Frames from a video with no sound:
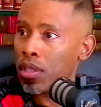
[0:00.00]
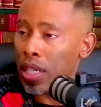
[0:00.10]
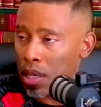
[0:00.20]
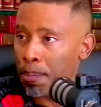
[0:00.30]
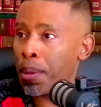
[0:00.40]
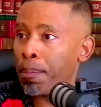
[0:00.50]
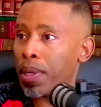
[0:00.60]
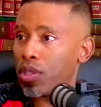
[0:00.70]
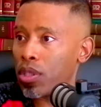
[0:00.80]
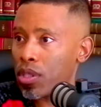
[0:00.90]
It's a big
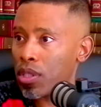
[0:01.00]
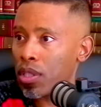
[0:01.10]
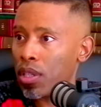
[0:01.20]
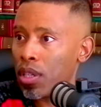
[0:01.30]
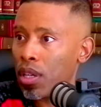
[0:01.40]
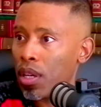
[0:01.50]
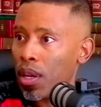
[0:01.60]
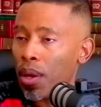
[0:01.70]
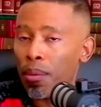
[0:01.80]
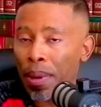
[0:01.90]
purchase.
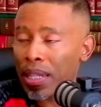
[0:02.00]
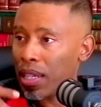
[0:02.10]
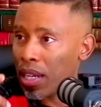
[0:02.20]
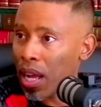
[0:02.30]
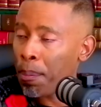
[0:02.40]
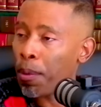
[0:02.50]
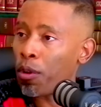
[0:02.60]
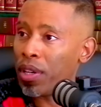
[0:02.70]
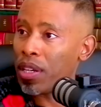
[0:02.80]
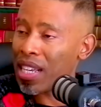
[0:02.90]
But in a couple
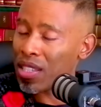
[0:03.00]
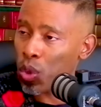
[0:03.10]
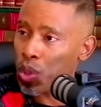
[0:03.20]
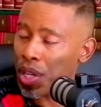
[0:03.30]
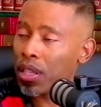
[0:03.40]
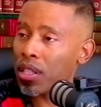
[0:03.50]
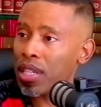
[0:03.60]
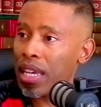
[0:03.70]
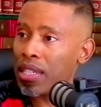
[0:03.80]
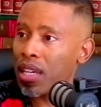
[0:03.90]
of years, as those rentals
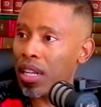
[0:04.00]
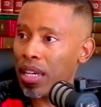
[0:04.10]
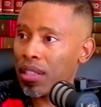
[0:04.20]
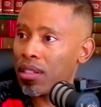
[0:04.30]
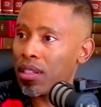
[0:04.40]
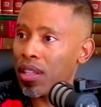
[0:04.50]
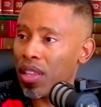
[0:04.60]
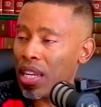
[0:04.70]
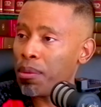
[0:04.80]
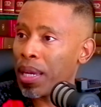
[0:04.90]
escalate,
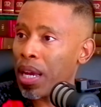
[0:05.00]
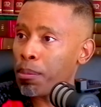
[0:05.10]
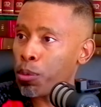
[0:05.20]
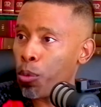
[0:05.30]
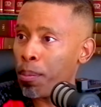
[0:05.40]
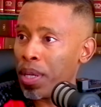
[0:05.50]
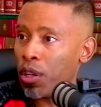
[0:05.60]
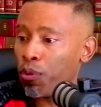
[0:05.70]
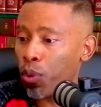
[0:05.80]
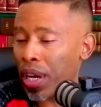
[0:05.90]
then it becomes more
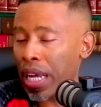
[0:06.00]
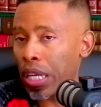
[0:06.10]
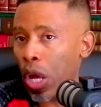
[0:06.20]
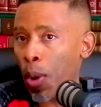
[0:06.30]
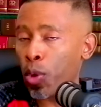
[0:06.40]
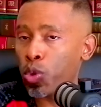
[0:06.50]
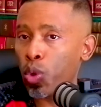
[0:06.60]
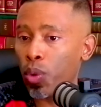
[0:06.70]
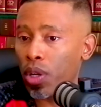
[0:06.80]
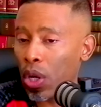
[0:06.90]
meaningful. Right now, I'm also
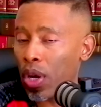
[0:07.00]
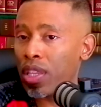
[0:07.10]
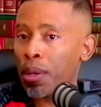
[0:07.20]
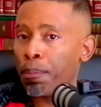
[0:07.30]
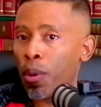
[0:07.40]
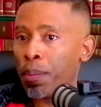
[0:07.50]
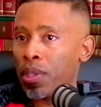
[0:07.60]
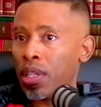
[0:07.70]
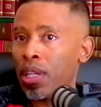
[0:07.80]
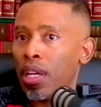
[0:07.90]
working on that
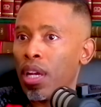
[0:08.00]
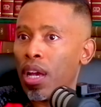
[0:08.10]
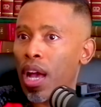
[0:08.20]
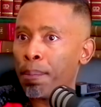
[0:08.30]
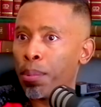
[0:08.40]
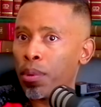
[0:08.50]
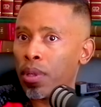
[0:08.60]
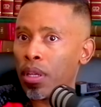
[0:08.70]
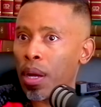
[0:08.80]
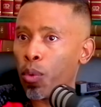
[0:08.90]
property. I'm
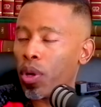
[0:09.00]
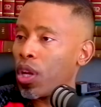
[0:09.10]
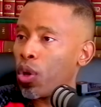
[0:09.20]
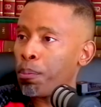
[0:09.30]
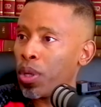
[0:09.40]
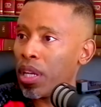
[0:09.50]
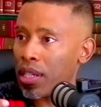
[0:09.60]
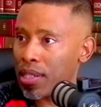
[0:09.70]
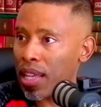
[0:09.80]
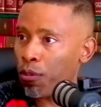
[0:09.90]
putting, I'm working on putting in
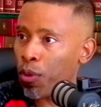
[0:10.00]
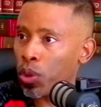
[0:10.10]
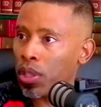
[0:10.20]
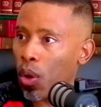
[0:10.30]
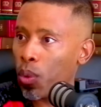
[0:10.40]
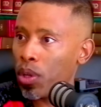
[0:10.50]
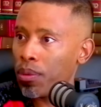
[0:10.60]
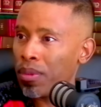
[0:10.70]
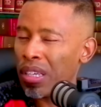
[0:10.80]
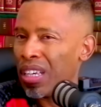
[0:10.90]
a cell phone tower.
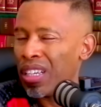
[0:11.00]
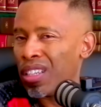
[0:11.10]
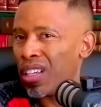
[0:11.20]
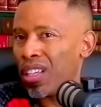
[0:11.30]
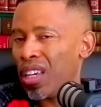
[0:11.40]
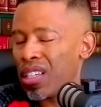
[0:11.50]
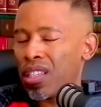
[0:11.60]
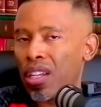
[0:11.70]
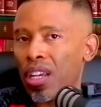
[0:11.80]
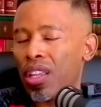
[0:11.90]
Uh,
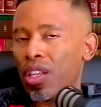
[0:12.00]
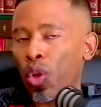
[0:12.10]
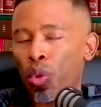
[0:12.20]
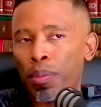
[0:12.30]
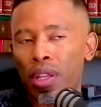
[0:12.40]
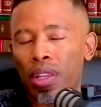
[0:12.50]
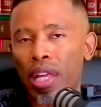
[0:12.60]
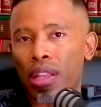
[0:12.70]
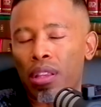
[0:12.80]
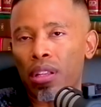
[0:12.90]
yesterday, they told me
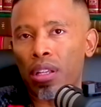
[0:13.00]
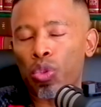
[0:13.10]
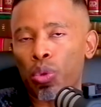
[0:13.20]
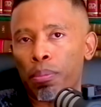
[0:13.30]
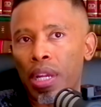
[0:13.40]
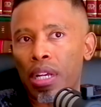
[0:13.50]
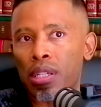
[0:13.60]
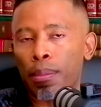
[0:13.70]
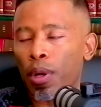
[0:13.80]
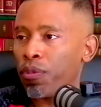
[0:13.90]
that should bring us
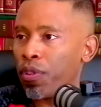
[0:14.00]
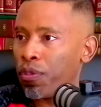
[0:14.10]
about 15.